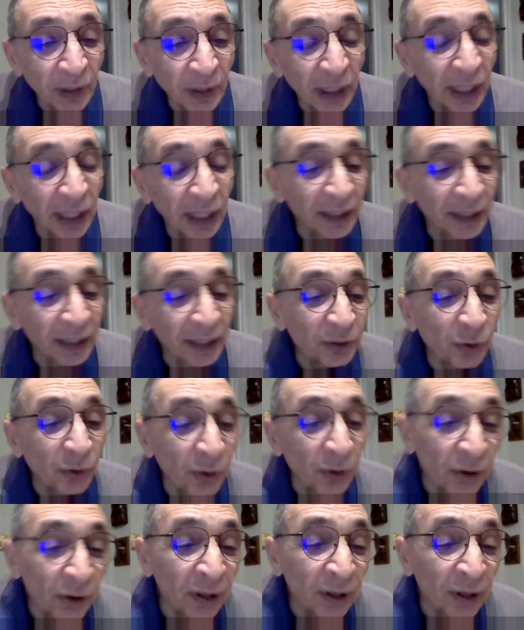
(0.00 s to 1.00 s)
And in
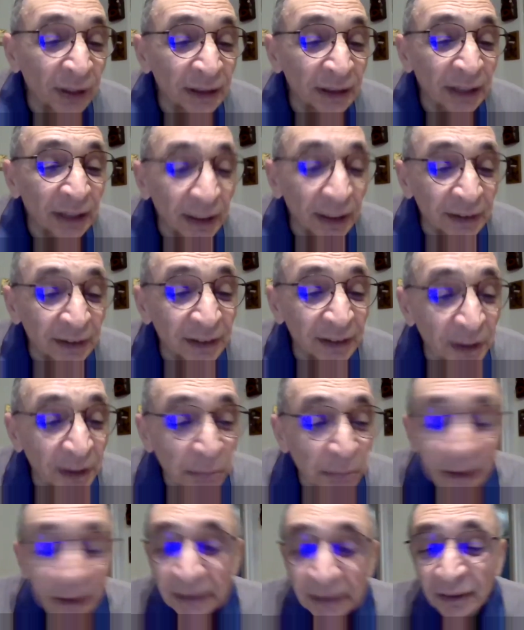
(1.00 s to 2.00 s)
all this hustle and
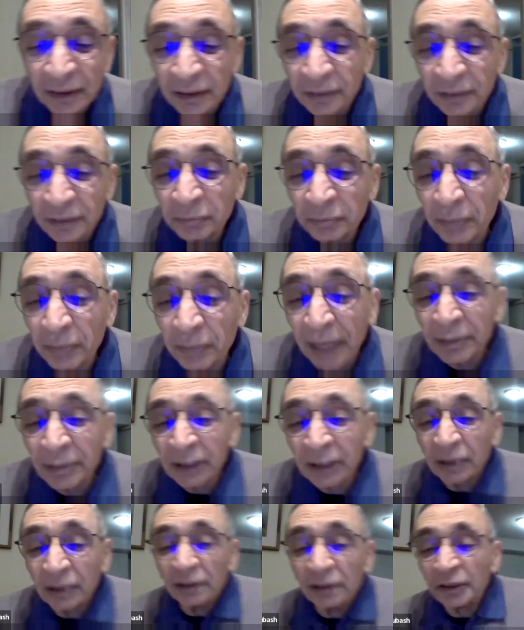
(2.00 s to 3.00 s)
bustle, Baba
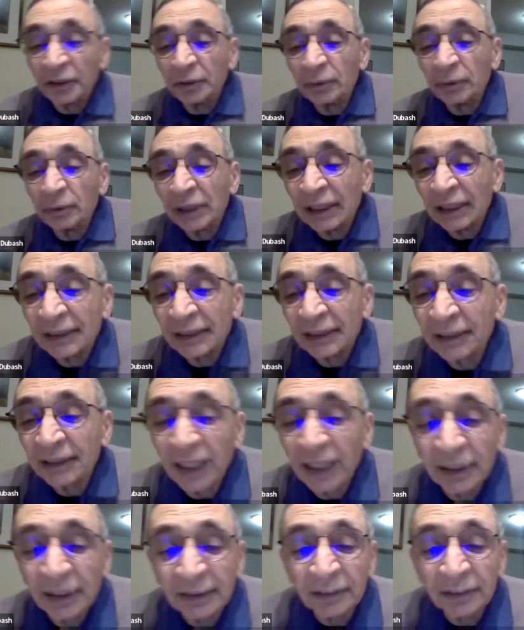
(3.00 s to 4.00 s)
turns to her and
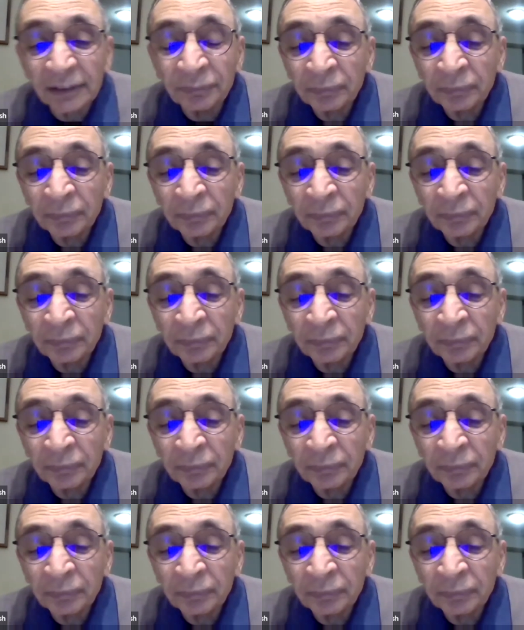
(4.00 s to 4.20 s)
says,